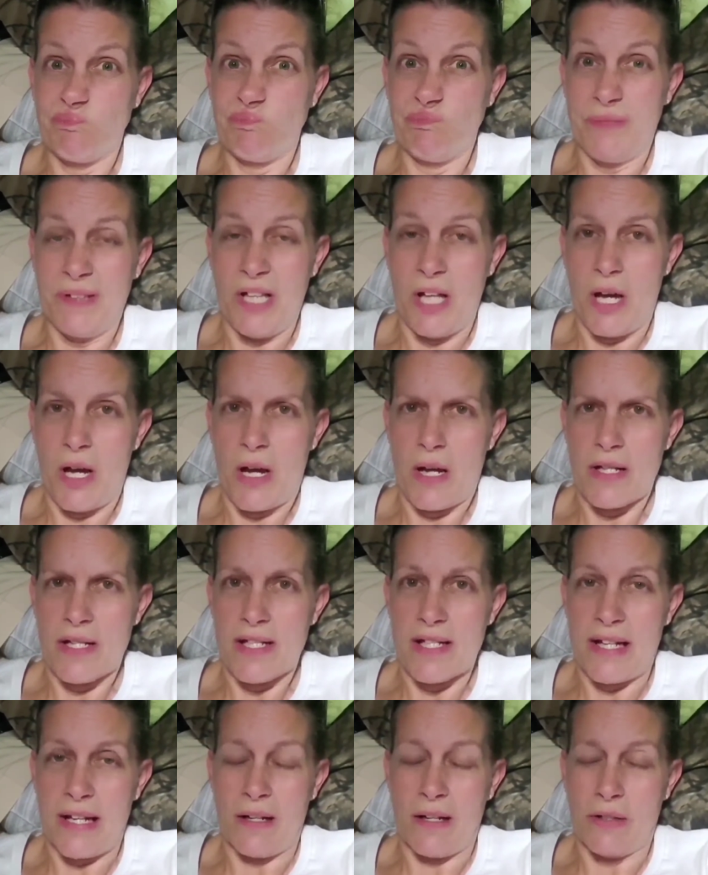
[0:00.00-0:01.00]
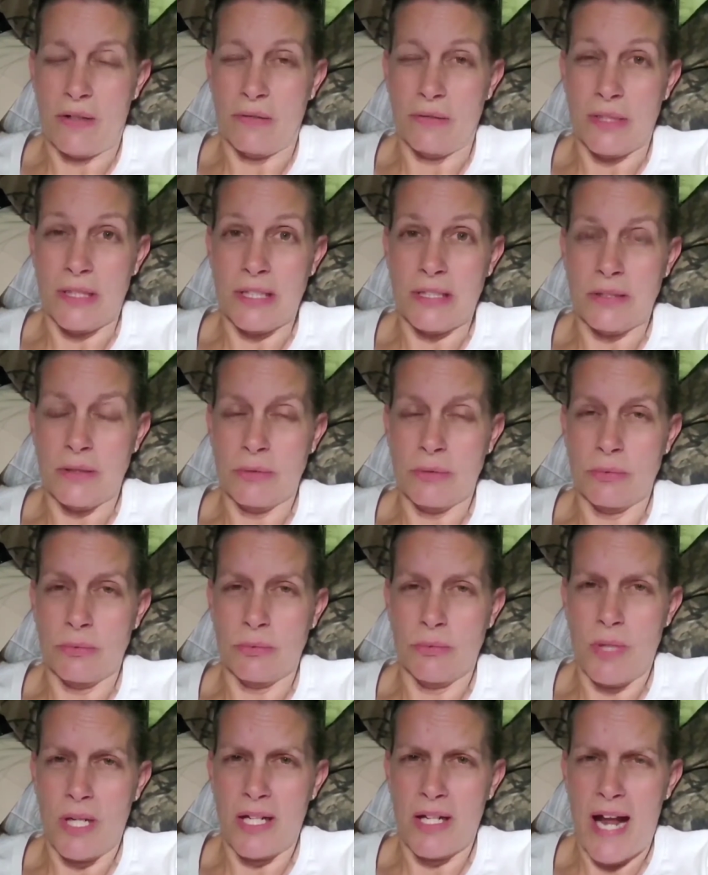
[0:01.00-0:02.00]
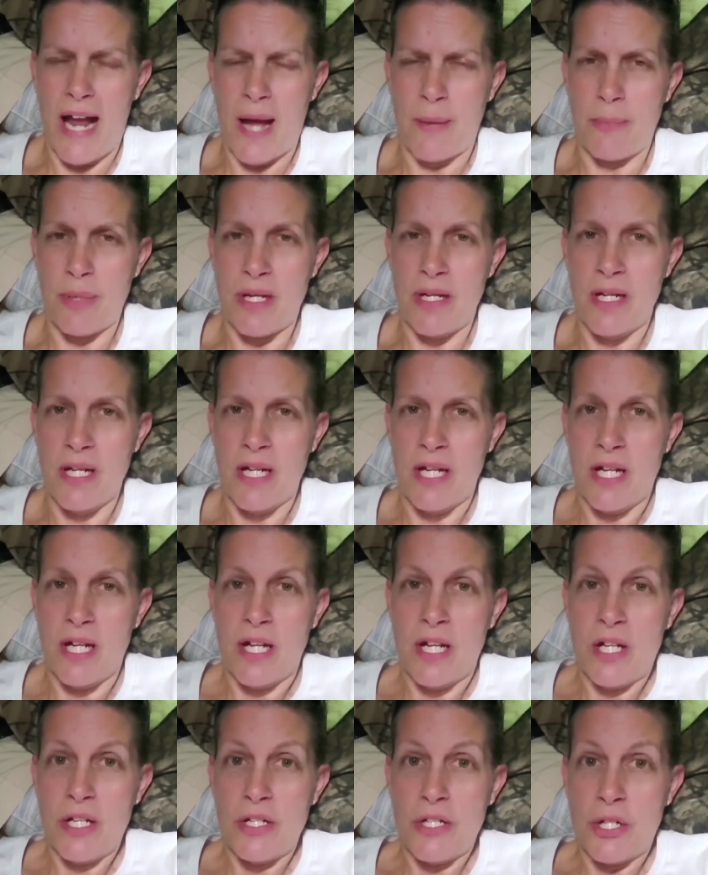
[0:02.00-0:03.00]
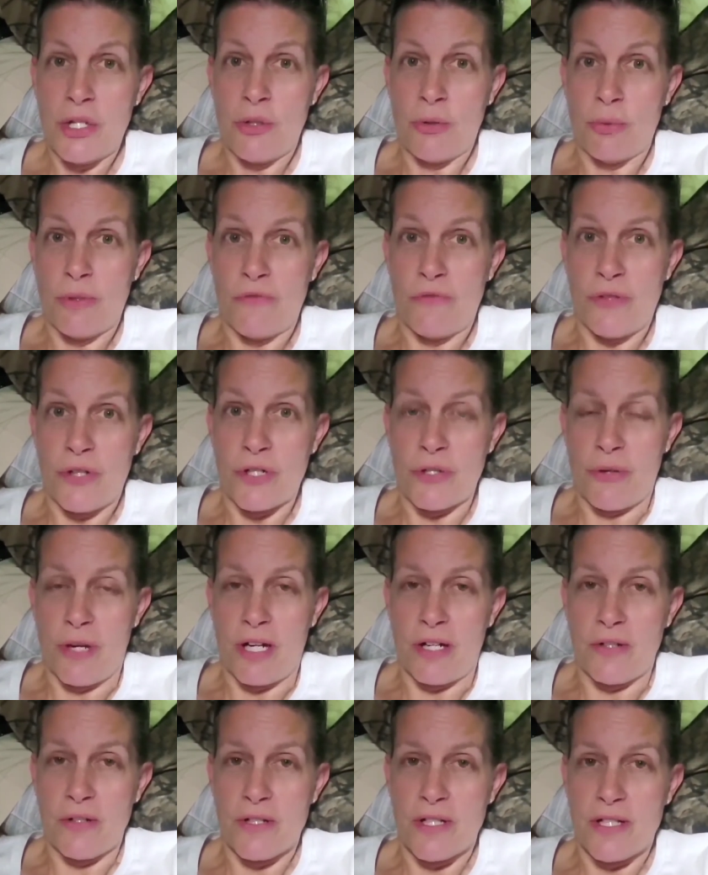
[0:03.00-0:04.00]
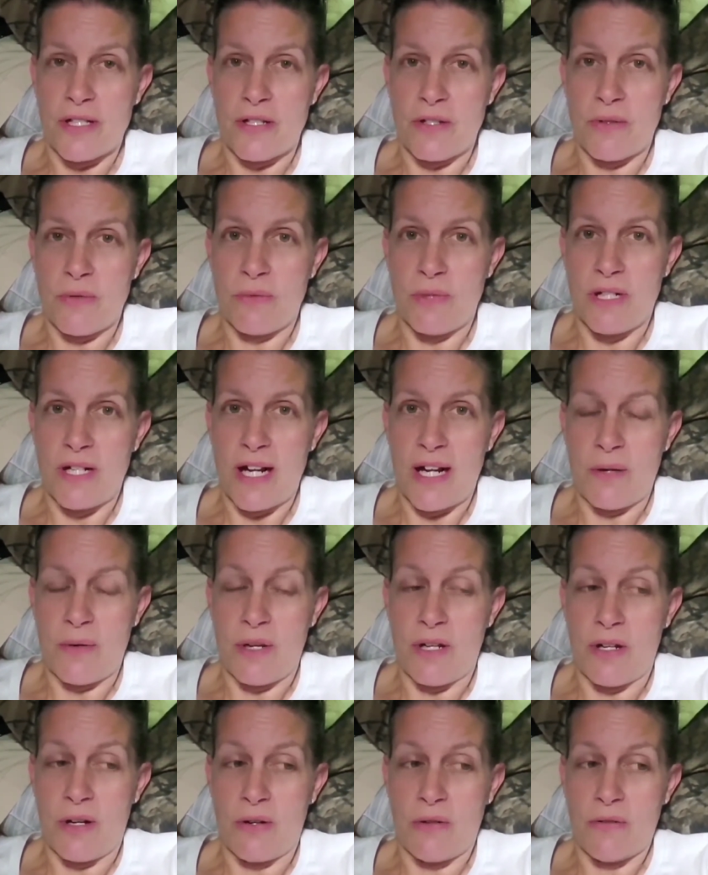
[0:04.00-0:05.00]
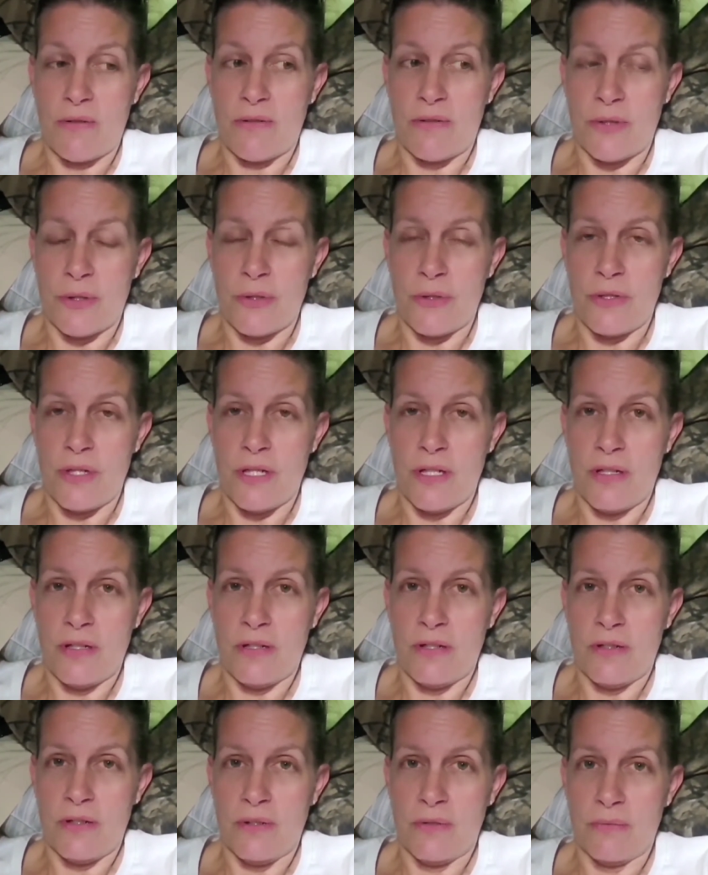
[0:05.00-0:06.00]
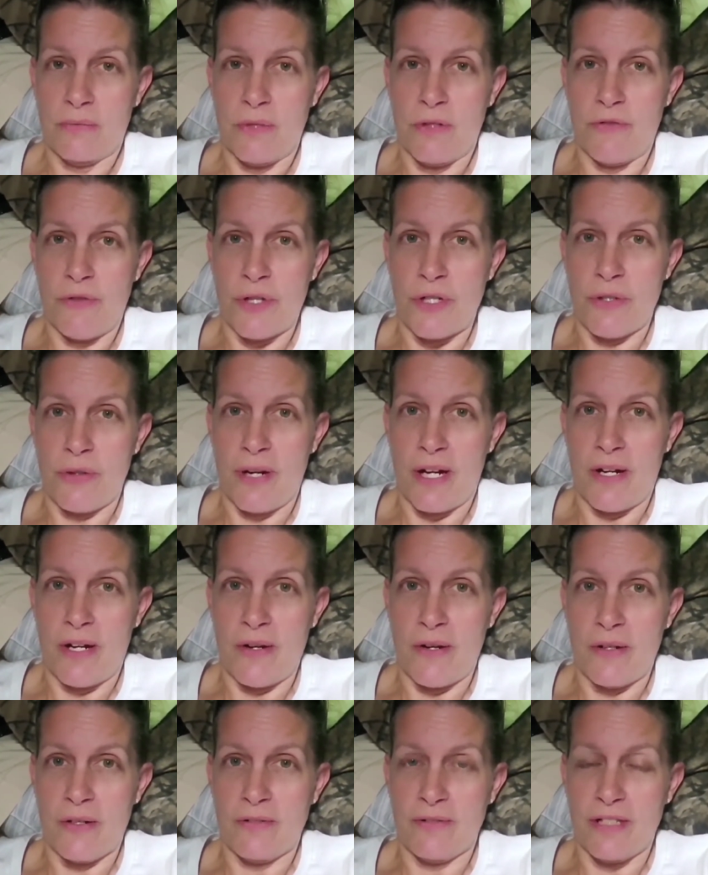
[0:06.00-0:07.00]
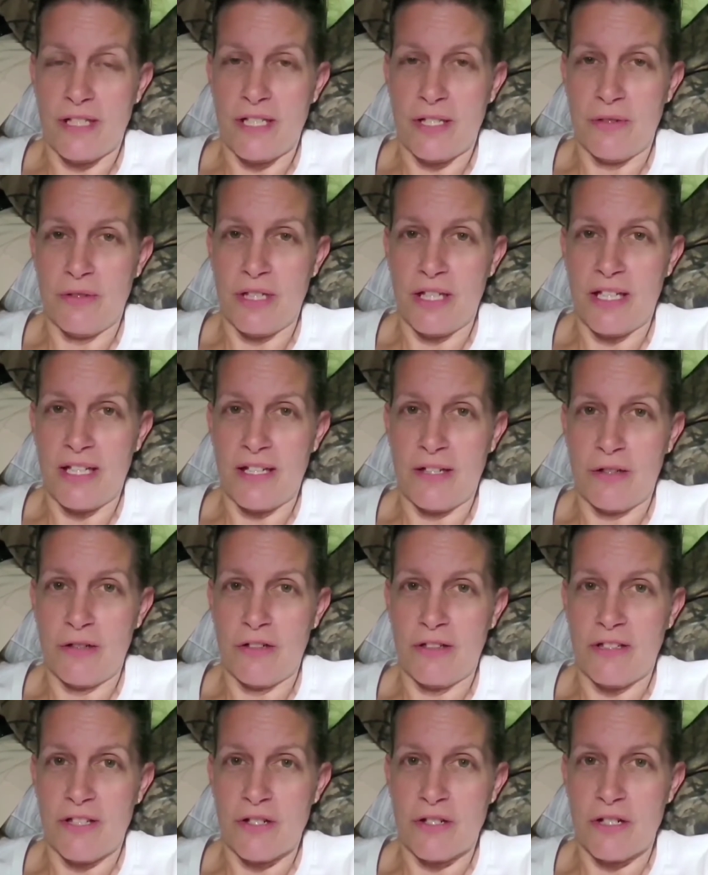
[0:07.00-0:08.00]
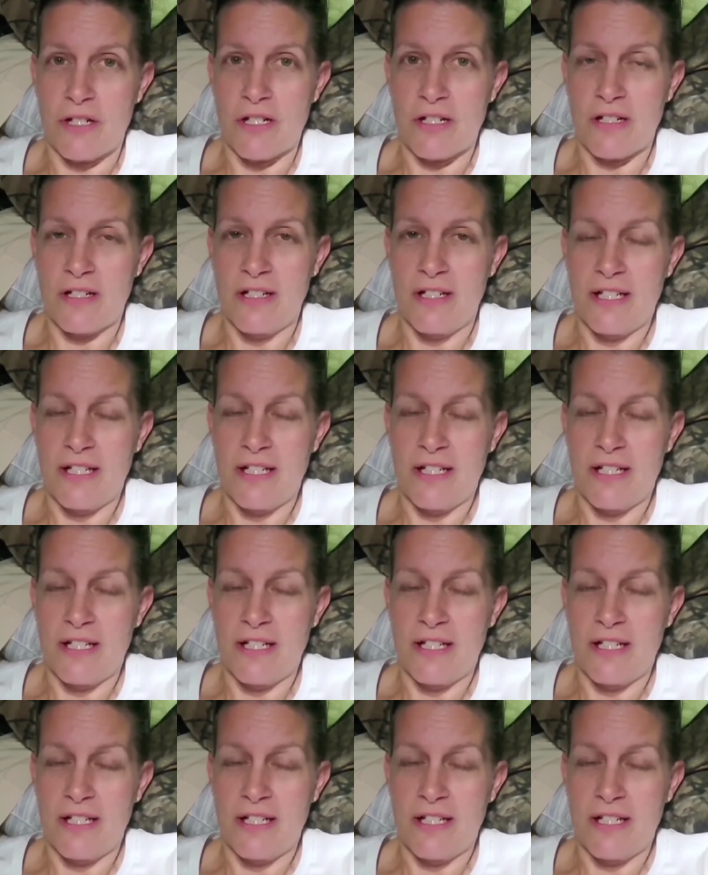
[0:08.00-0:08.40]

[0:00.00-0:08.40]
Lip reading: lost, I don't know what happened, 2 refrigerators. So we're now on our 3rd refrigerator unit here in the truck.